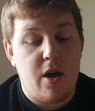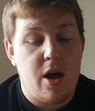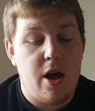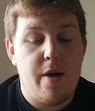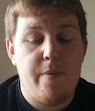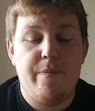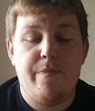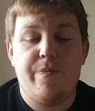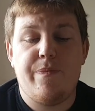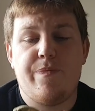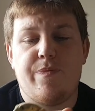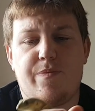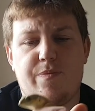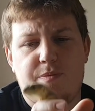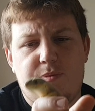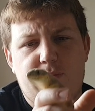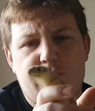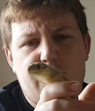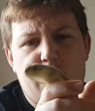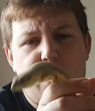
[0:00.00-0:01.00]

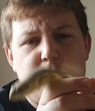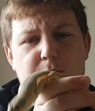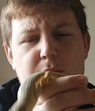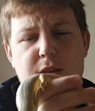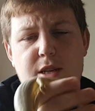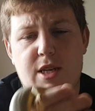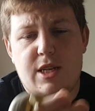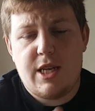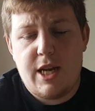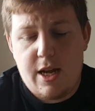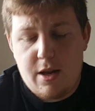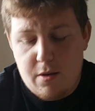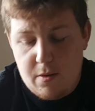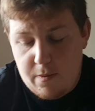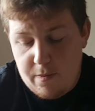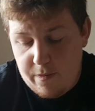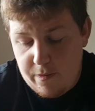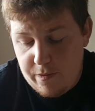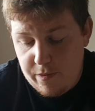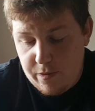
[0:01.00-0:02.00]
As I said,
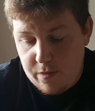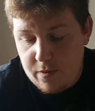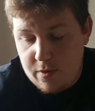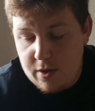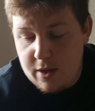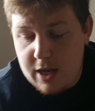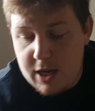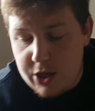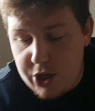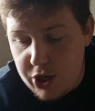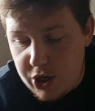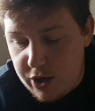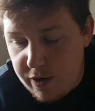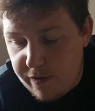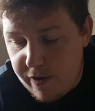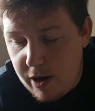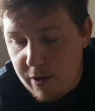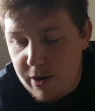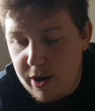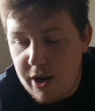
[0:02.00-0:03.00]
that's just a
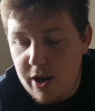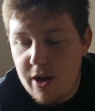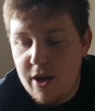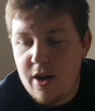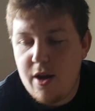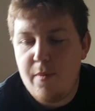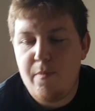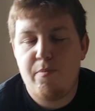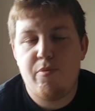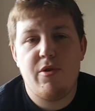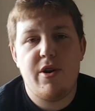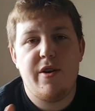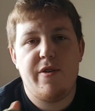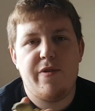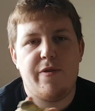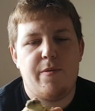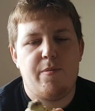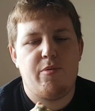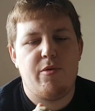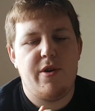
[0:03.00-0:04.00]
very
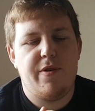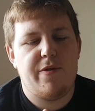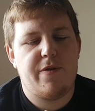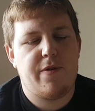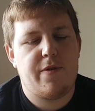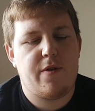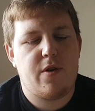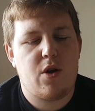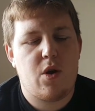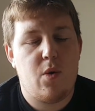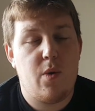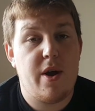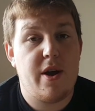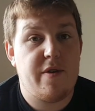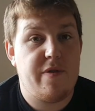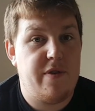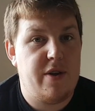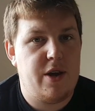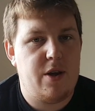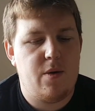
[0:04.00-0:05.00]
brief, quick
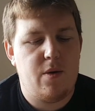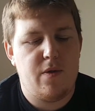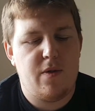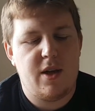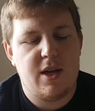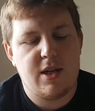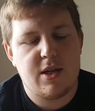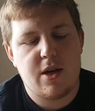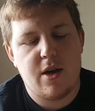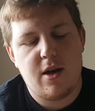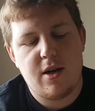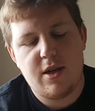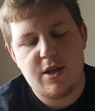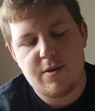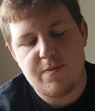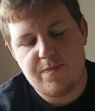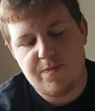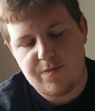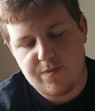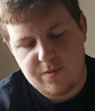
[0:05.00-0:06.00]
video on these
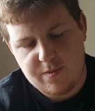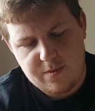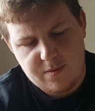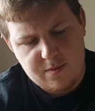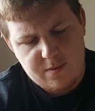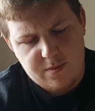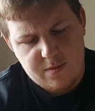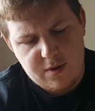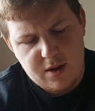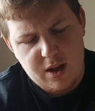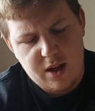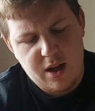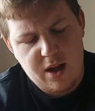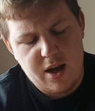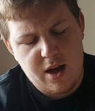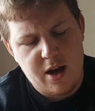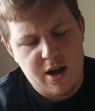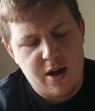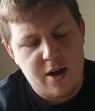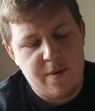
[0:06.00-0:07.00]
guys.
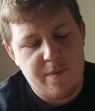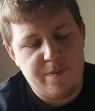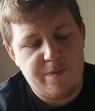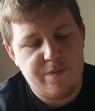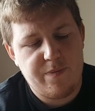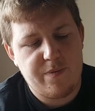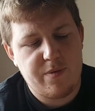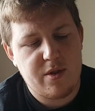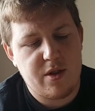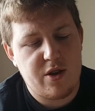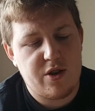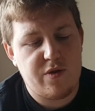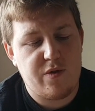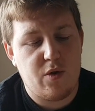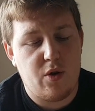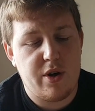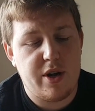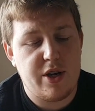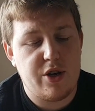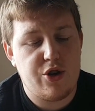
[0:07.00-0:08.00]
Just
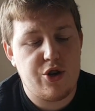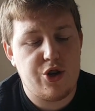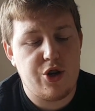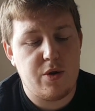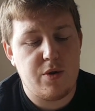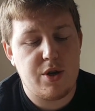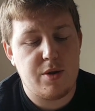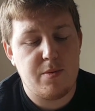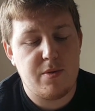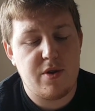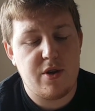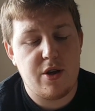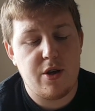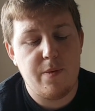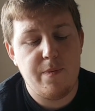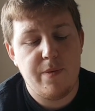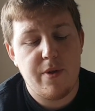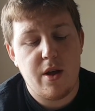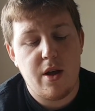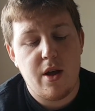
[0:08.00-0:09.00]
thought I'd introduce them to you.